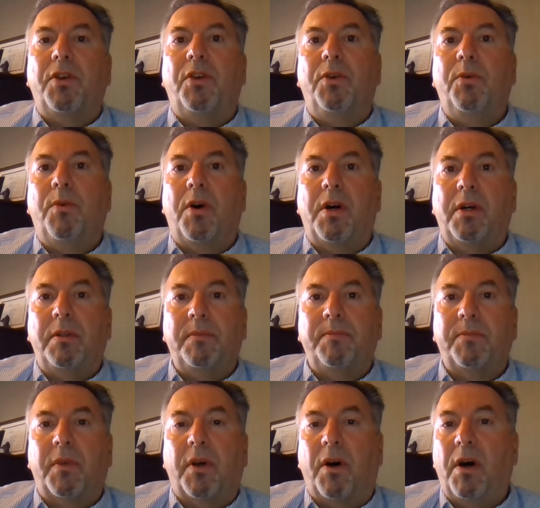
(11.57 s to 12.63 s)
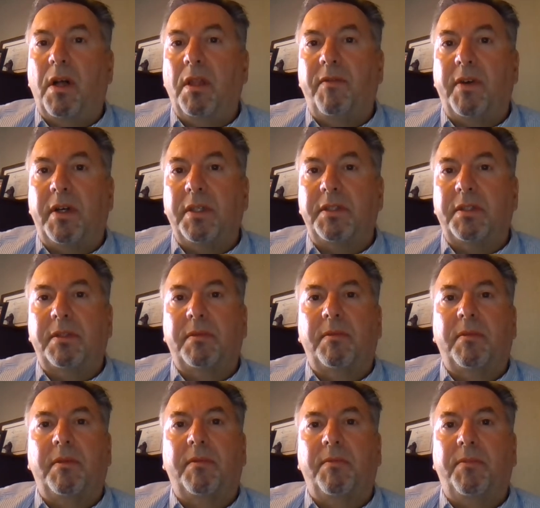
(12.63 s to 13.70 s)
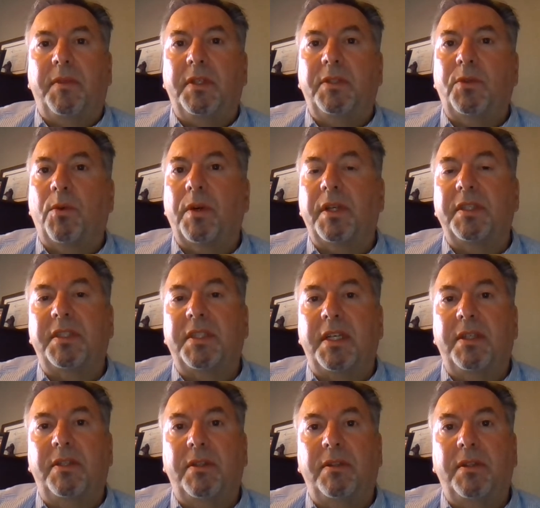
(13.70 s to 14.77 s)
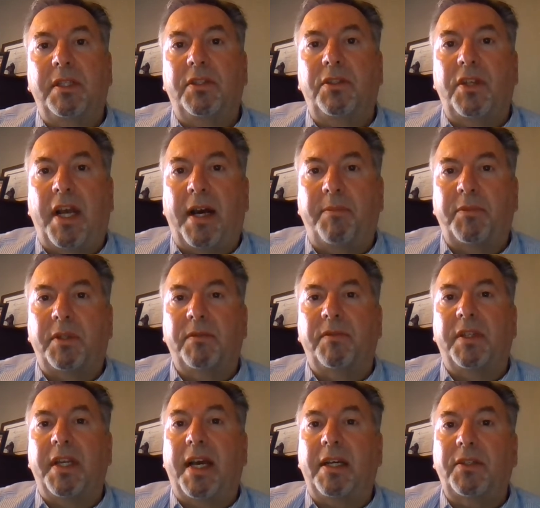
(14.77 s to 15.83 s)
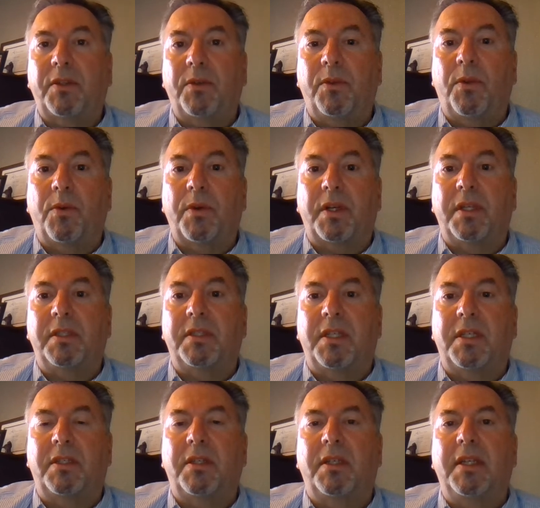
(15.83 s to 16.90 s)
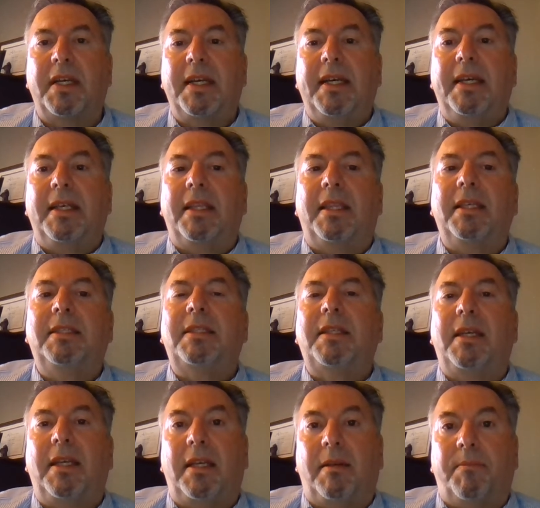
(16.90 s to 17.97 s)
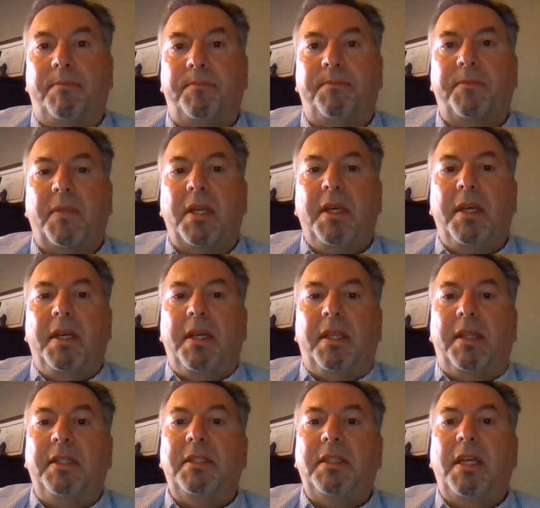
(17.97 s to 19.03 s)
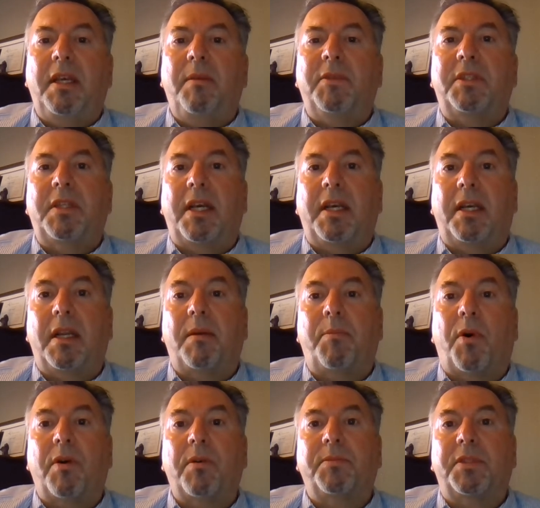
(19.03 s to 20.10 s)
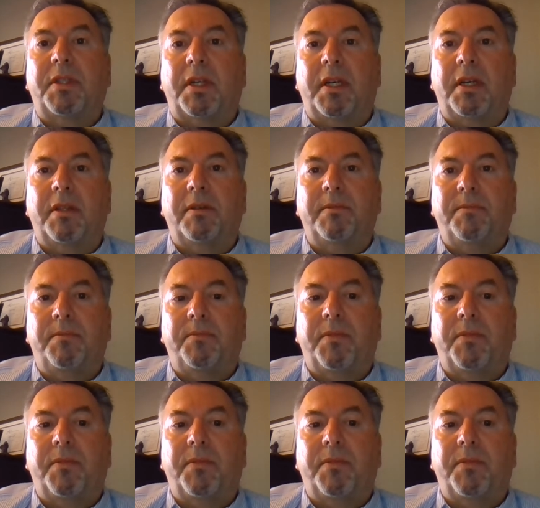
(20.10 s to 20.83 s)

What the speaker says: You all of us, this organization, this chapter, the national organization, this team has taken up arms together,